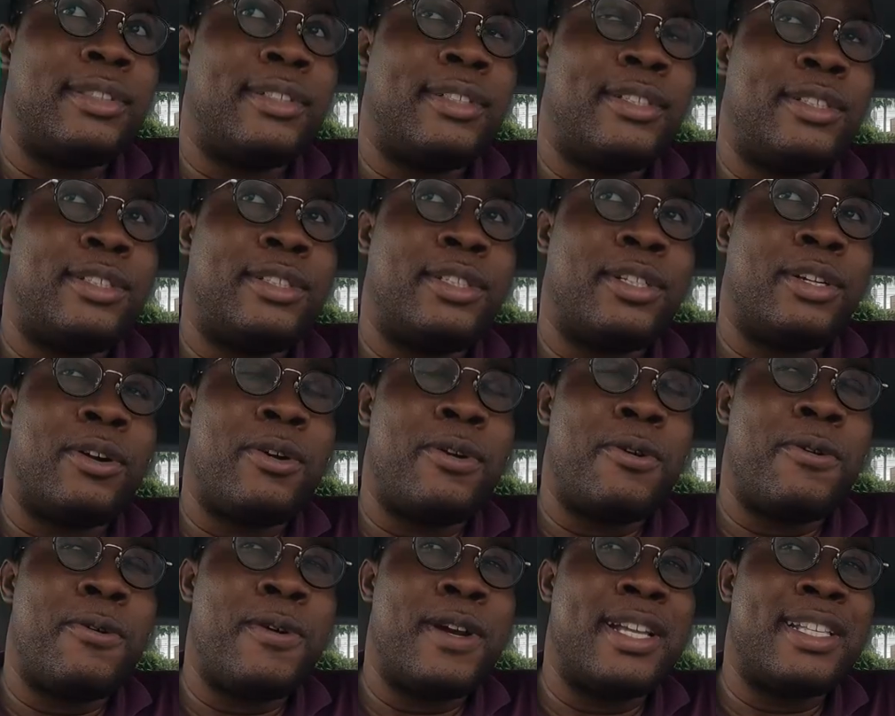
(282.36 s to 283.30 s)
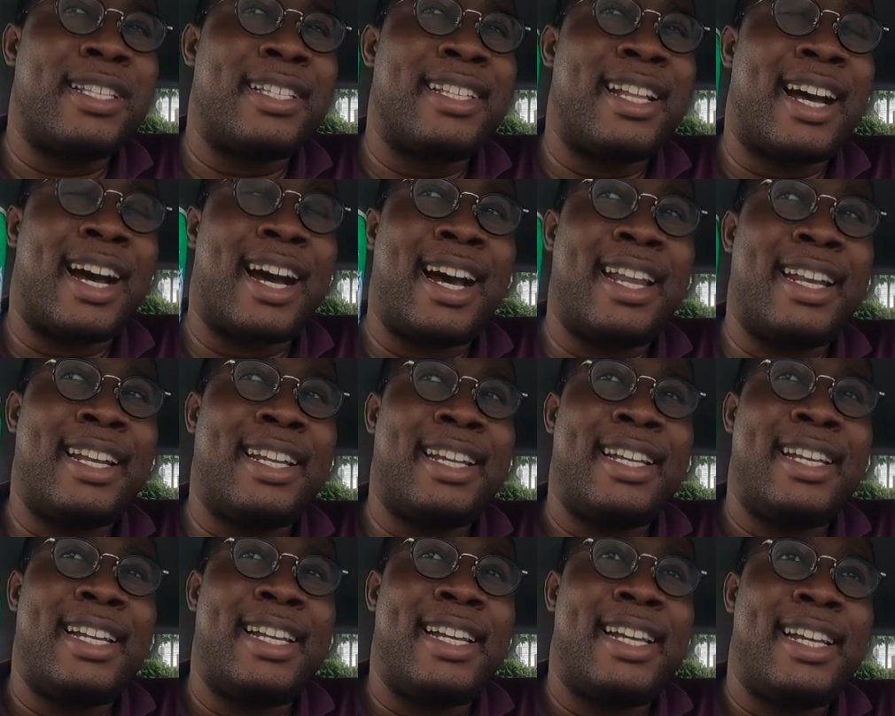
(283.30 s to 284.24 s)
so it's not
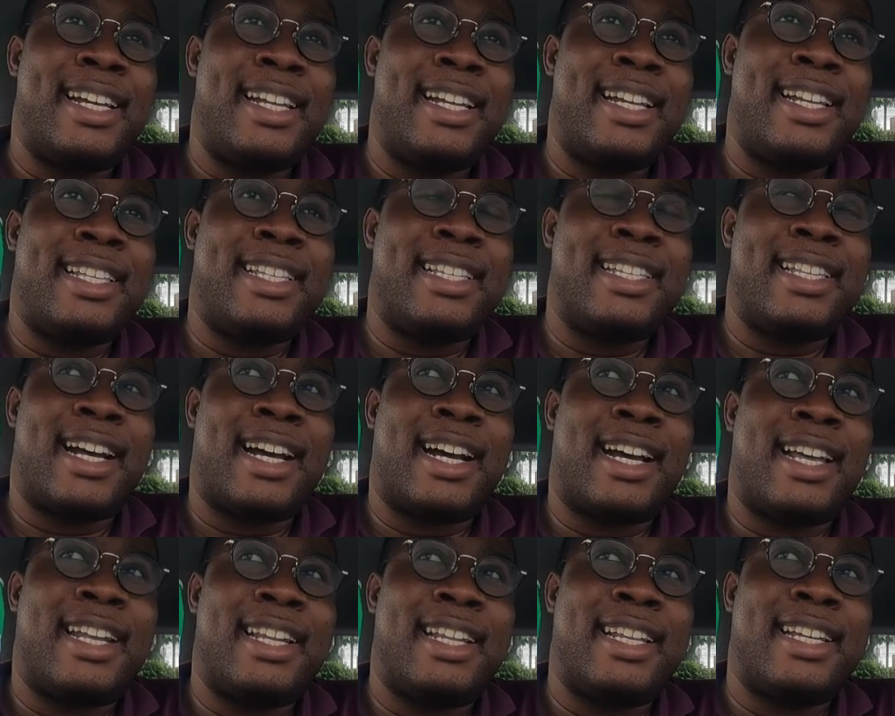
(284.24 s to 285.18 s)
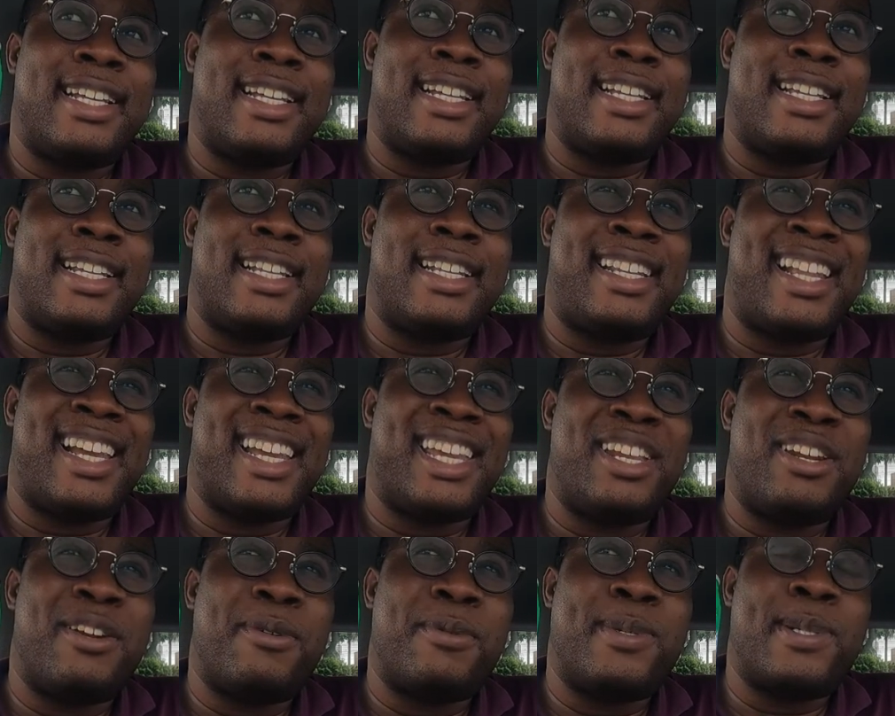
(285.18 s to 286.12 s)
it's not
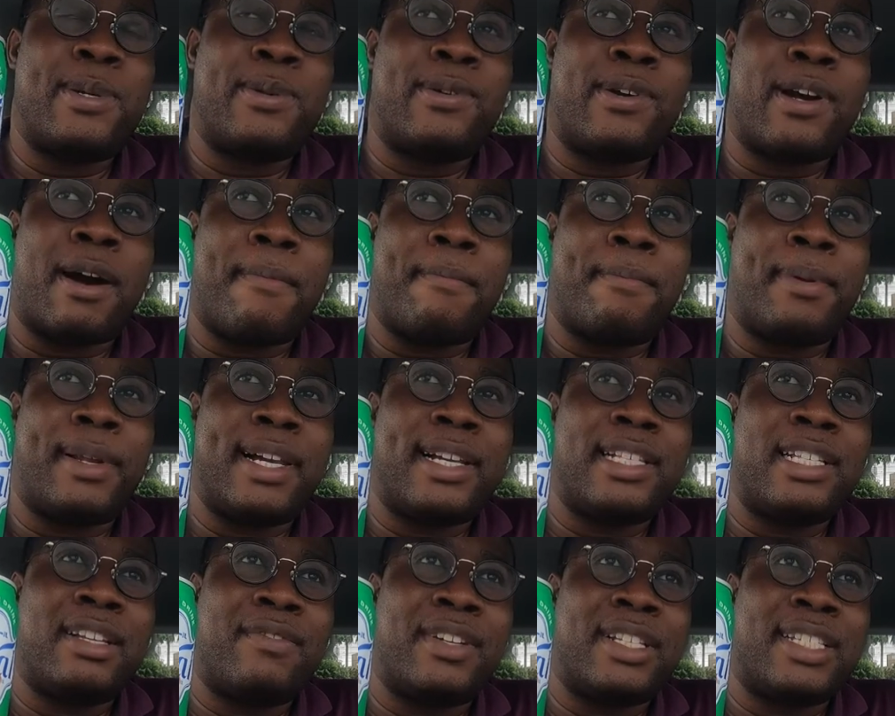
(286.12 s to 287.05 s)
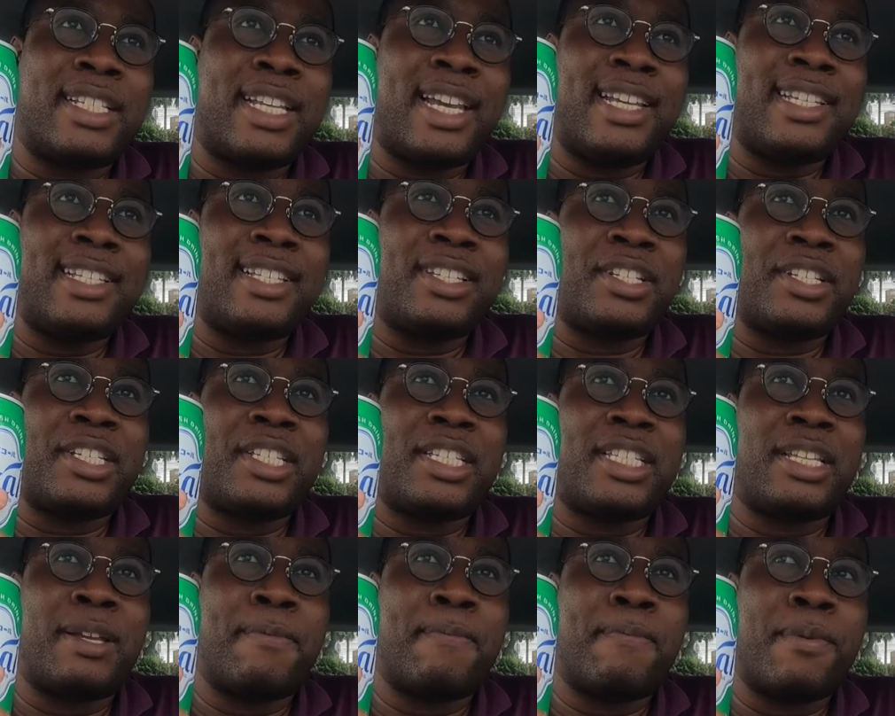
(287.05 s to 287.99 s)
like, you know, so complex of a taste. It's
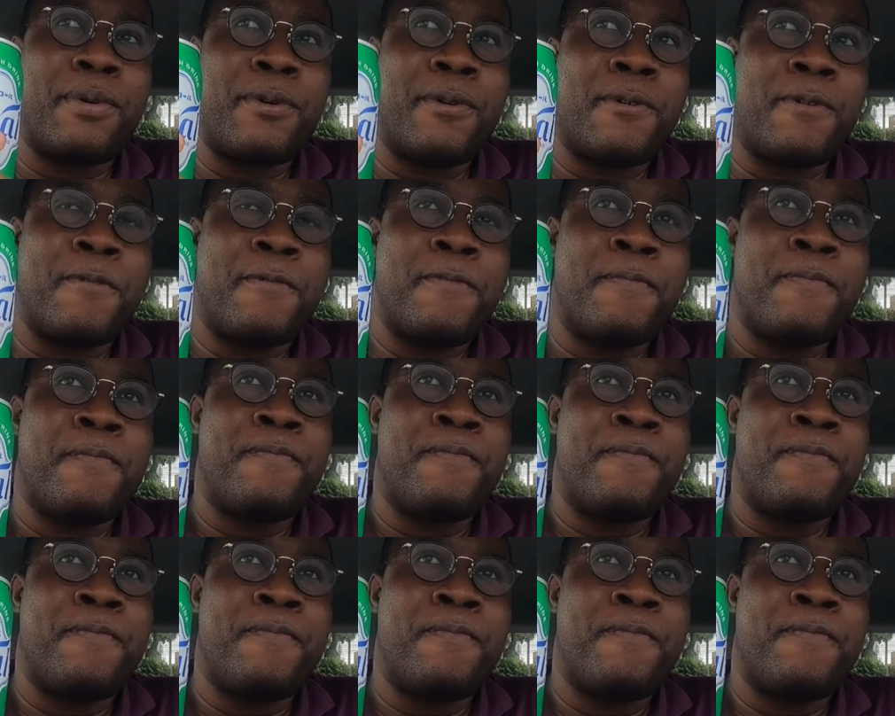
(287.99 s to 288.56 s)
just simple,